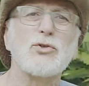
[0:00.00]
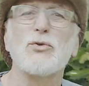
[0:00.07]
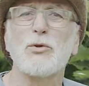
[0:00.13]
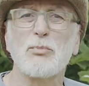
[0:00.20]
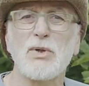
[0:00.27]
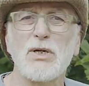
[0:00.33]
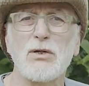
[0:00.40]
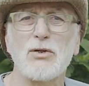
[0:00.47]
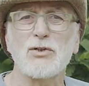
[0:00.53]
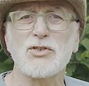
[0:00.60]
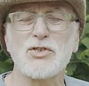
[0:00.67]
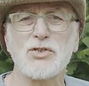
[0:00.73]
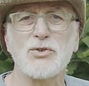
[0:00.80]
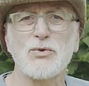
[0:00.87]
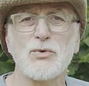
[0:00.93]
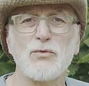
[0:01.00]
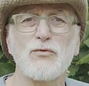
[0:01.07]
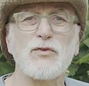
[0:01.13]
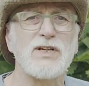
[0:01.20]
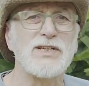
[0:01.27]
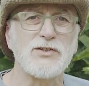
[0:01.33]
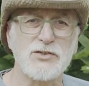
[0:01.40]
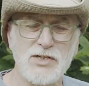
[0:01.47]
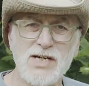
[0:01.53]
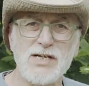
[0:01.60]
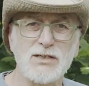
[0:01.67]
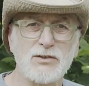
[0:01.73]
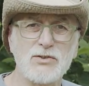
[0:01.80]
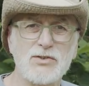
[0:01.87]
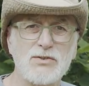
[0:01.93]
to the park to feed the
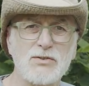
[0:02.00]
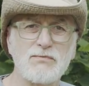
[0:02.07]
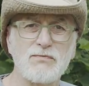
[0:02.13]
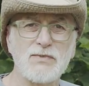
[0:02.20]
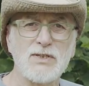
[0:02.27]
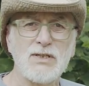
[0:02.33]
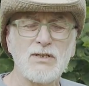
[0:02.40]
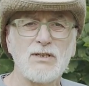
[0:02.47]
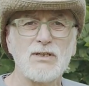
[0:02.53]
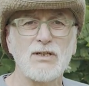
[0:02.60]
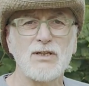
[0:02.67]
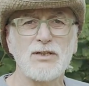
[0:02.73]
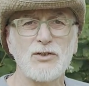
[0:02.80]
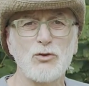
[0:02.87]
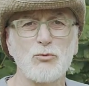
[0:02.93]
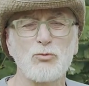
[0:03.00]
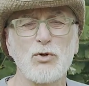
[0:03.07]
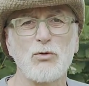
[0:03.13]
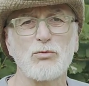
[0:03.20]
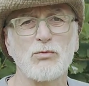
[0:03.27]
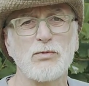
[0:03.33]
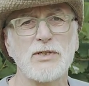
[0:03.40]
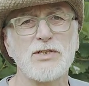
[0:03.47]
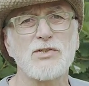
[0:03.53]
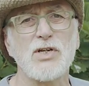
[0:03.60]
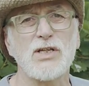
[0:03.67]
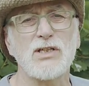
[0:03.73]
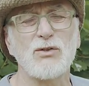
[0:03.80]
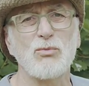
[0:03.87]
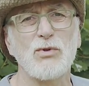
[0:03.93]
ducks, and you'd probably
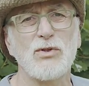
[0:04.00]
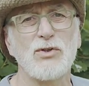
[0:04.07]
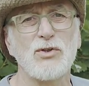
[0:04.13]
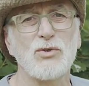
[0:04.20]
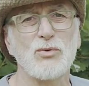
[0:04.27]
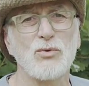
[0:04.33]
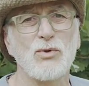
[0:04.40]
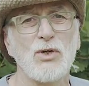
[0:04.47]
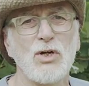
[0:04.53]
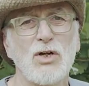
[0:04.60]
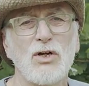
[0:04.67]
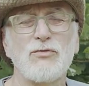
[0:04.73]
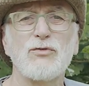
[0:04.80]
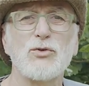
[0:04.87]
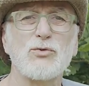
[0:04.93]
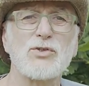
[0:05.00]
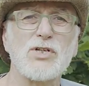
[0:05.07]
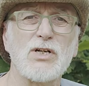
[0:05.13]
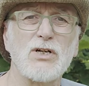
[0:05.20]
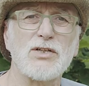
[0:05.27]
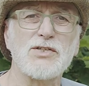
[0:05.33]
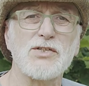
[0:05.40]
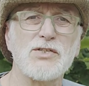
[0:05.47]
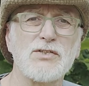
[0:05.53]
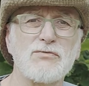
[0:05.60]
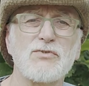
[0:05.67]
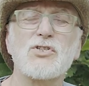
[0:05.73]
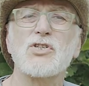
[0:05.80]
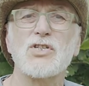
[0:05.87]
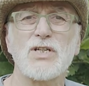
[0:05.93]
take with you a few slices
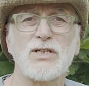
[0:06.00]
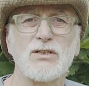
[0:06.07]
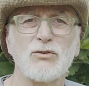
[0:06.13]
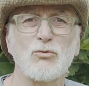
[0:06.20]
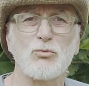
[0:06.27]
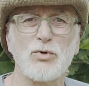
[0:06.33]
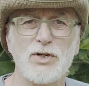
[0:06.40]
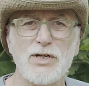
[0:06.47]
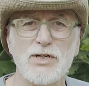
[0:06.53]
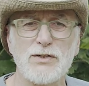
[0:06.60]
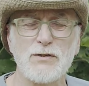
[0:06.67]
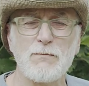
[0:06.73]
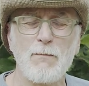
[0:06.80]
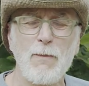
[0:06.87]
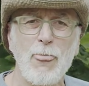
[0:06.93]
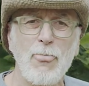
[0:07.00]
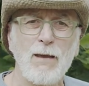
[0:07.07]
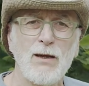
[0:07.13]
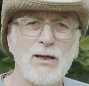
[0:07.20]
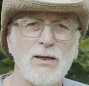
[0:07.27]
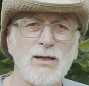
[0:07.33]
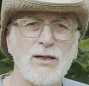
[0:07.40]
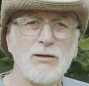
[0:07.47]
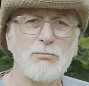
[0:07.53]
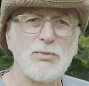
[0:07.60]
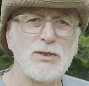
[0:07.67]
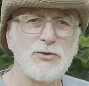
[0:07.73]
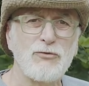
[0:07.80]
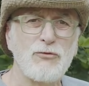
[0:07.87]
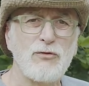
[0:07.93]
of stale bread.
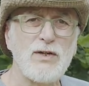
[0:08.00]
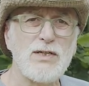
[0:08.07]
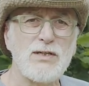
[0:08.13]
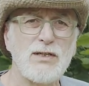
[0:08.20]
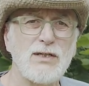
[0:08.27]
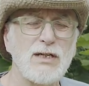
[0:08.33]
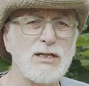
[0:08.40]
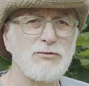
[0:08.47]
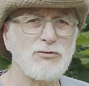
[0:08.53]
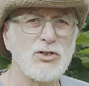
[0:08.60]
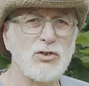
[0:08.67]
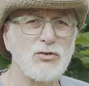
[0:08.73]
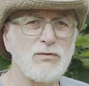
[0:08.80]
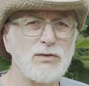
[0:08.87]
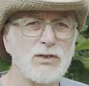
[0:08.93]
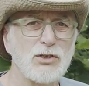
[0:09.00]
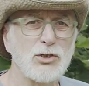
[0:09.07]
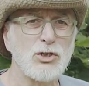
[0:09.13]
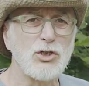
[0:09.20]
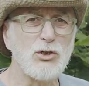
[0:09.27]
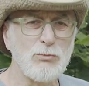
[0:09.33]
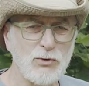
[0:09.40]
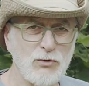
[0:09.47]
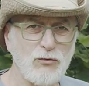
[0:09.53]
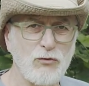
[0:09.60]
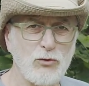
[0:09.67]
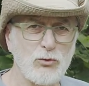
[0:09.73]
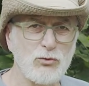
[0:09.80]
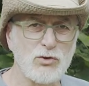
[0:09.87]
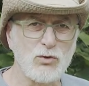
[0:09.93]
But feeding leftover human
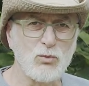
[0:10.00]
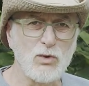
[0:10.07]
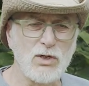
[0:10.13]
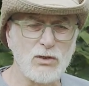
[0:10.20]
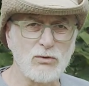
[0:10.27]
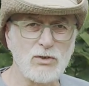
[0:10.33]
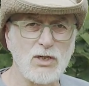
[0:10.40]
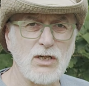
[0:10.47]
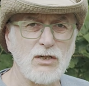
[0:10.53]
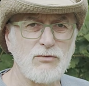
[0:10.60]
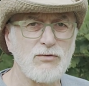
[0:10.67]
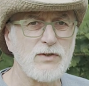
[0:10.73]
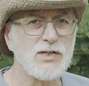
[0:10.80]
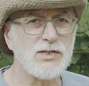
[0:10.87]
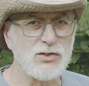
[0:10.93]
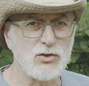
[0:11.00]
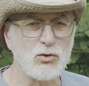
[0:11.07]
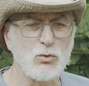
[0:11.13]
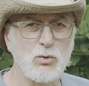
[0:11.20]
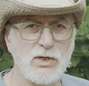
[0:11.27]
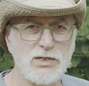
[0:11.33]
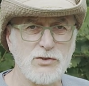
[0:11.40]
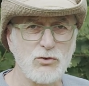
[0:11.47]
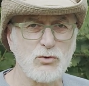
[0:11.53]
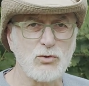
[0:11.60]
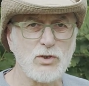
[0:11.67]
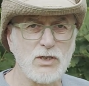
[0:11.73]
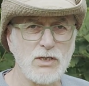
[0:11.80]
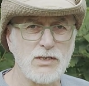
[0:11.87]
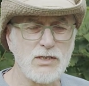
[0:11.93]
food to wildlife isn't always a
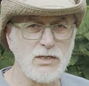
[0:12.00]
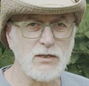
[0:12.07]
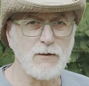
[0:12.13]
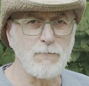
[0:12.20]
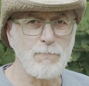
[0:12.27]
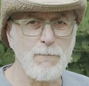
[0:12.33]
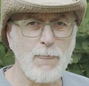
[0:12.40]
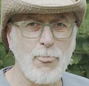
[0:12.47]
good idea.